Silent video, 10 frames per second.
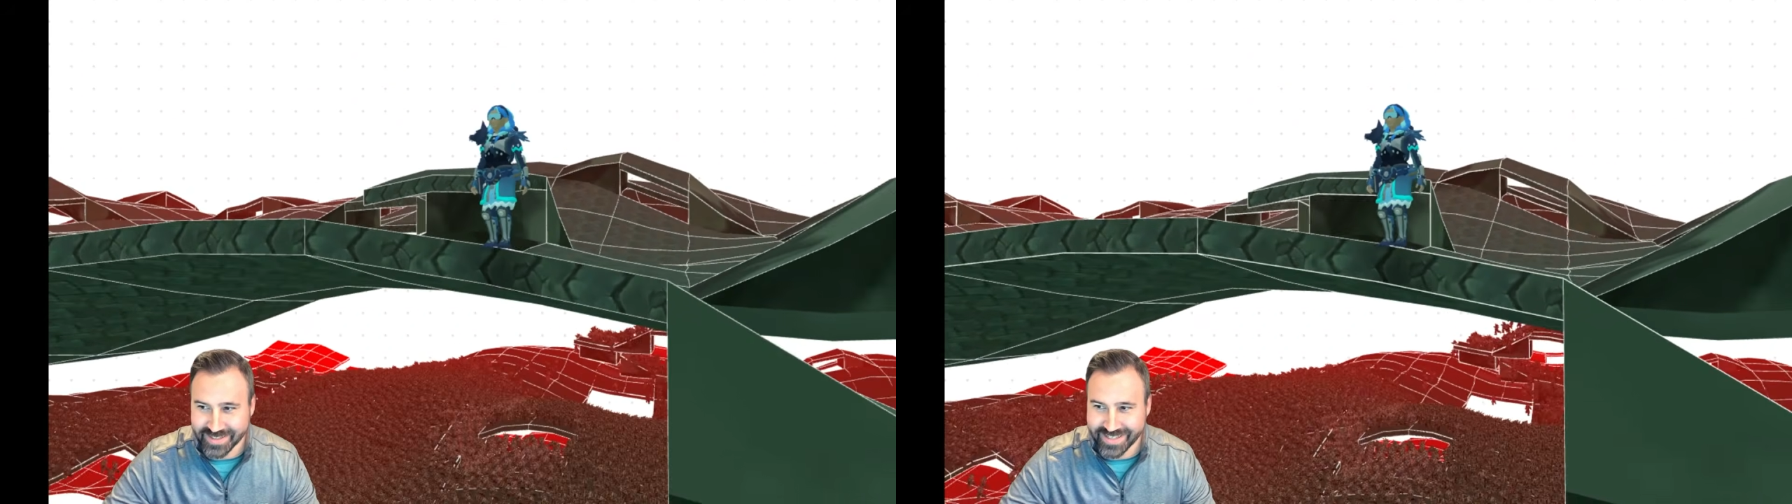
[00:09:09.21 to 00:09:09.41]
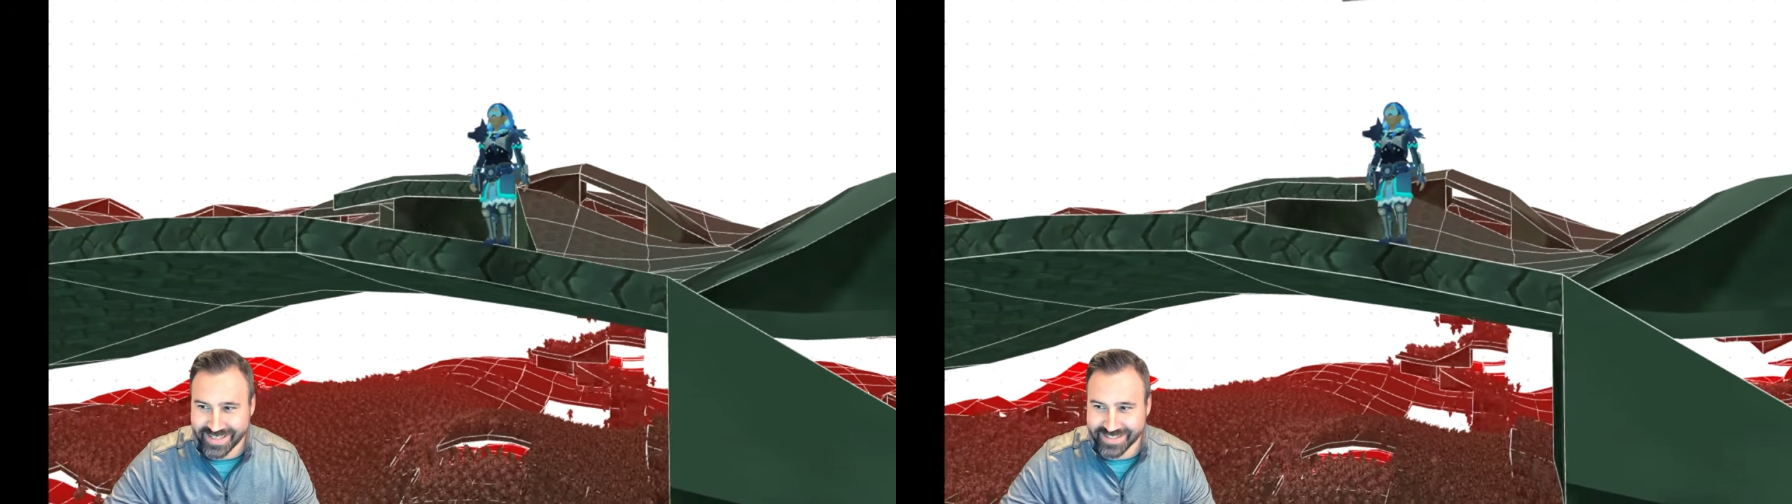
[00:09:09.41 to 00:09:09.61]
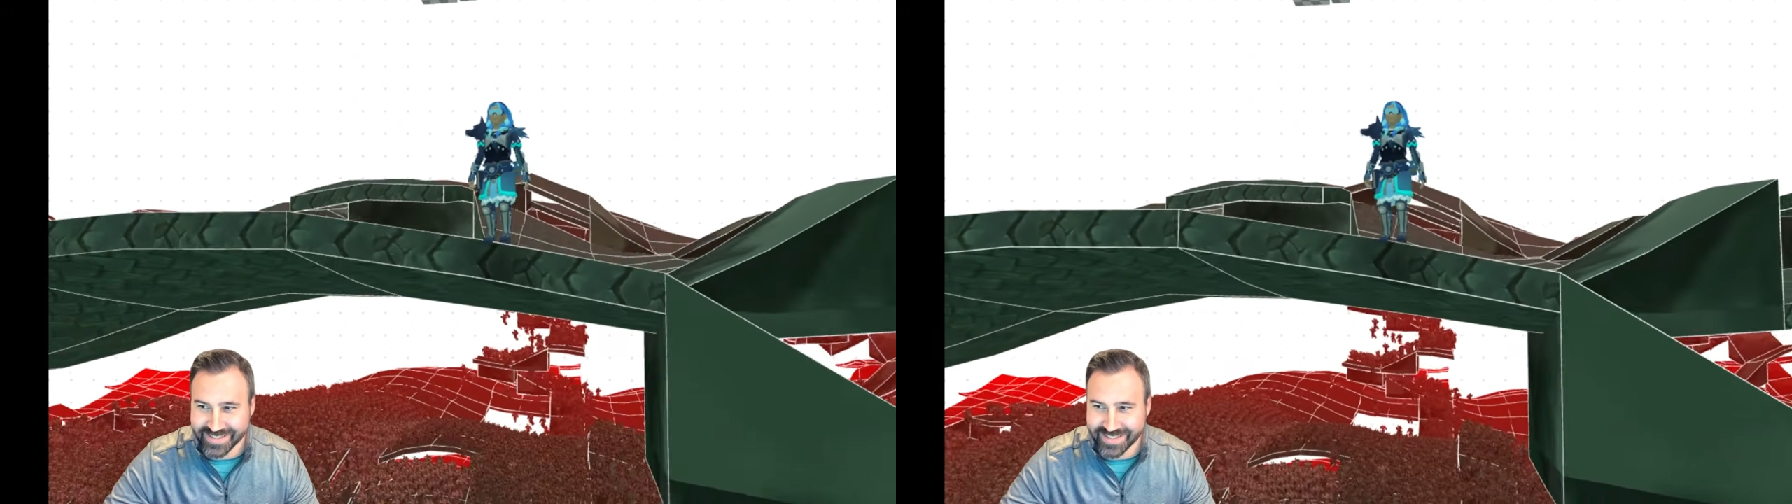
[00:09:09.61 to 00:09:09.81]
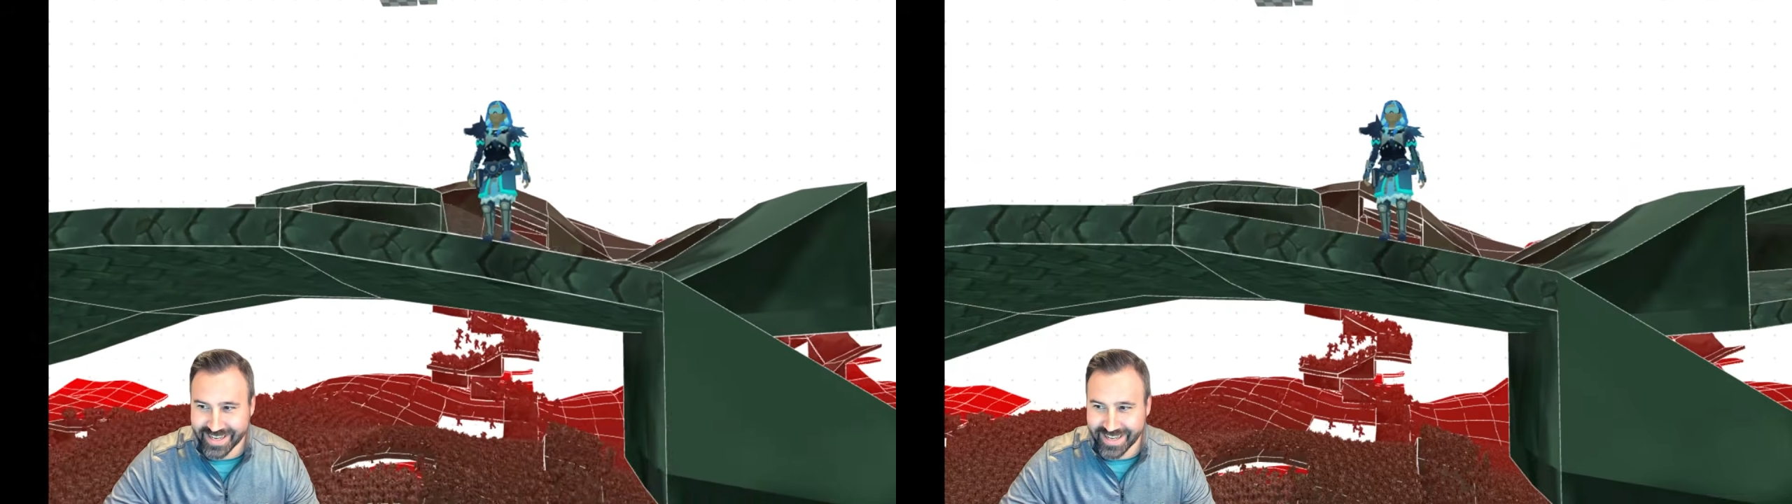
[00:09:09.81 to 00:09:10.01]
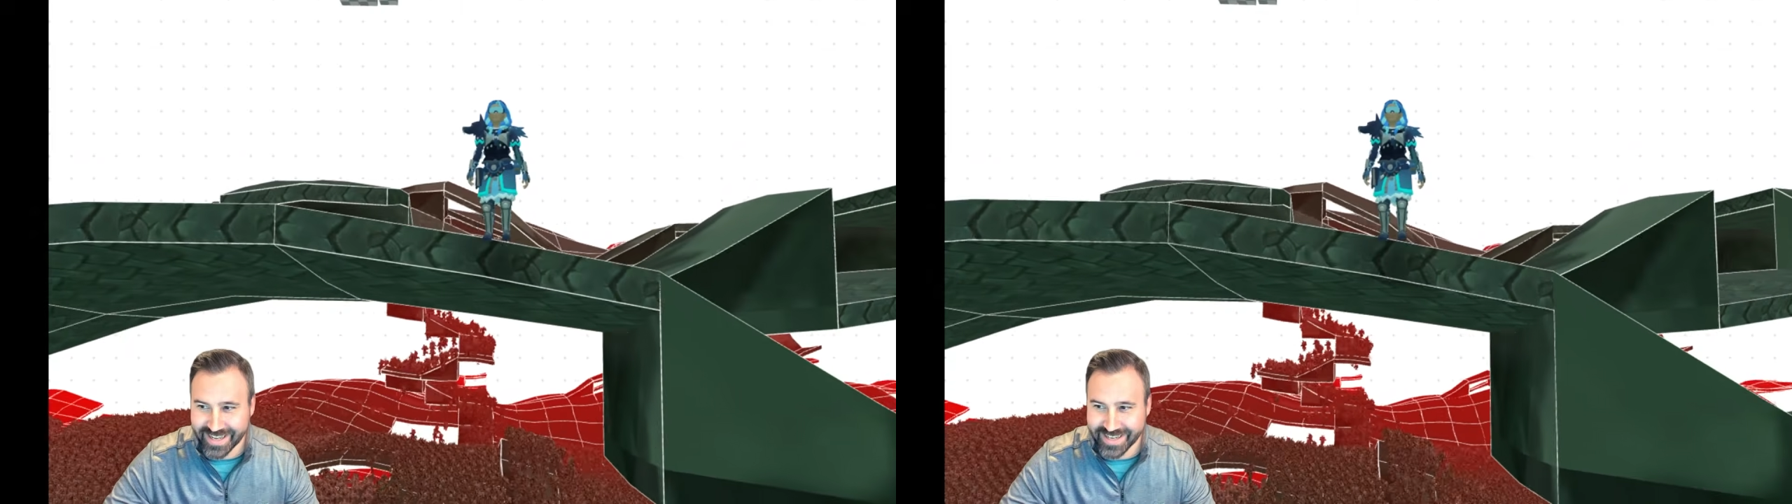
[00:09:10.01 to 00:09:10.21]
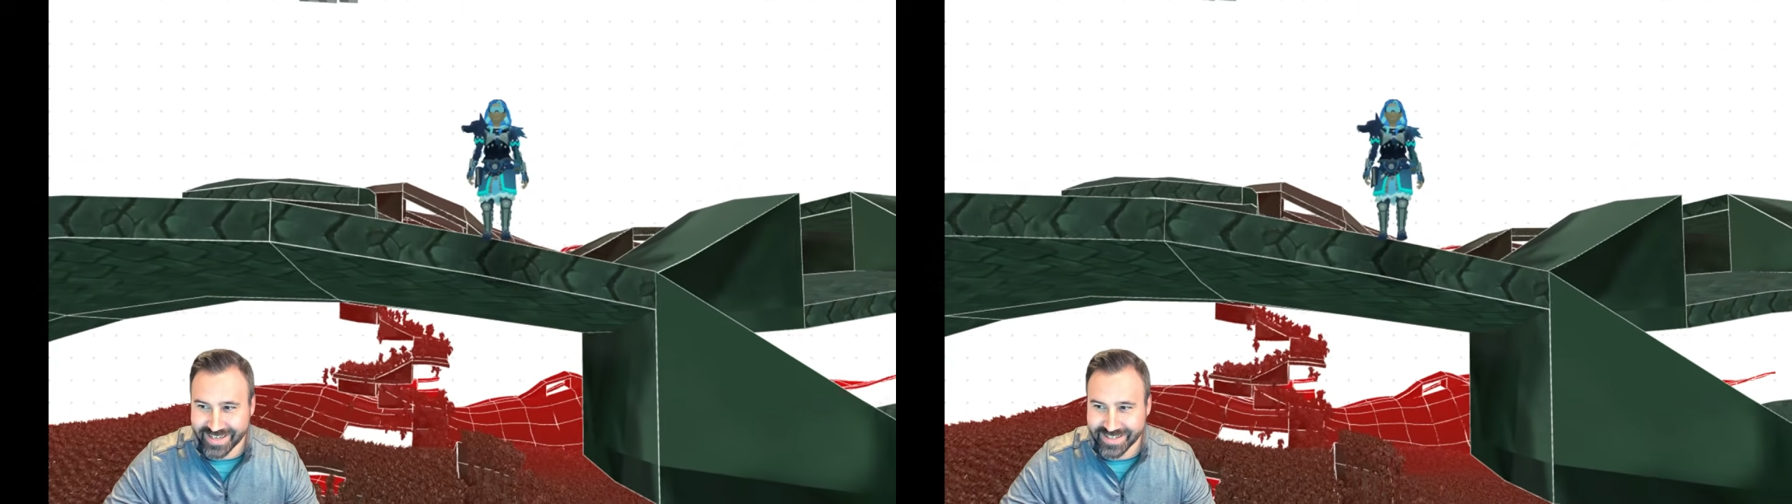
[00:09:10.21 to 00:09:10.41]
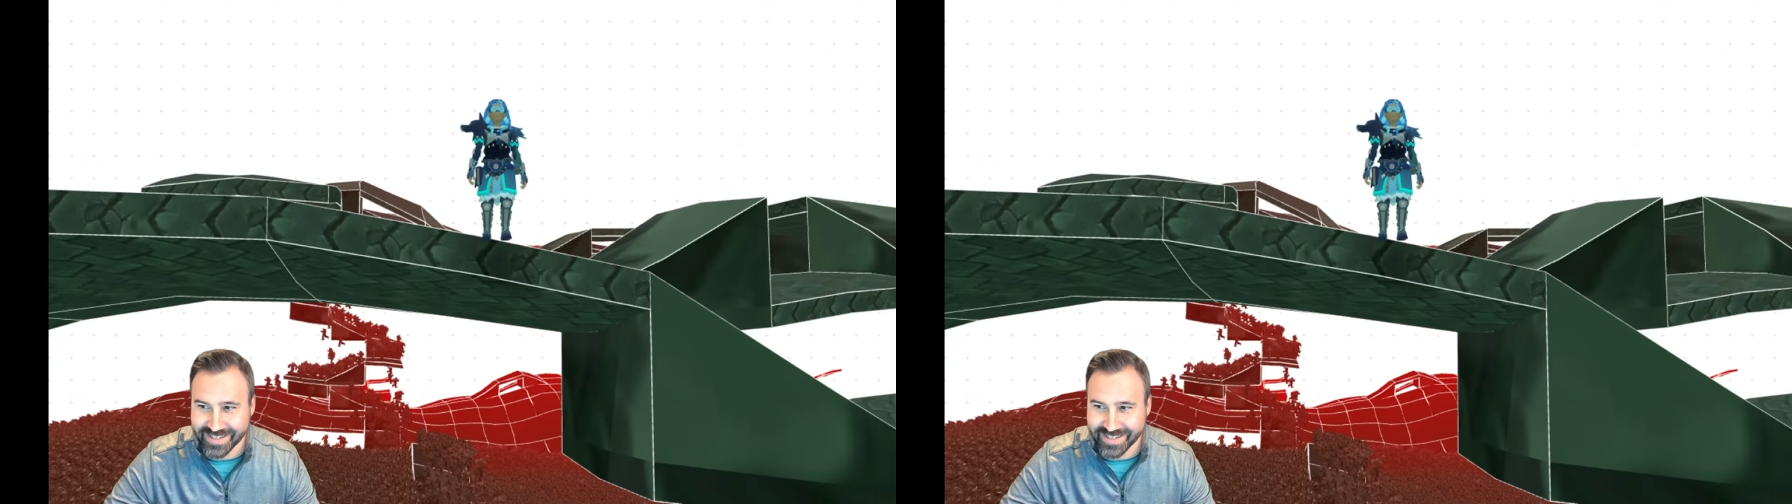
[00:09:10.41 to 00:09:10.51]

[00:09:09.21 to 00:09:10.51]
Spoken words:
inside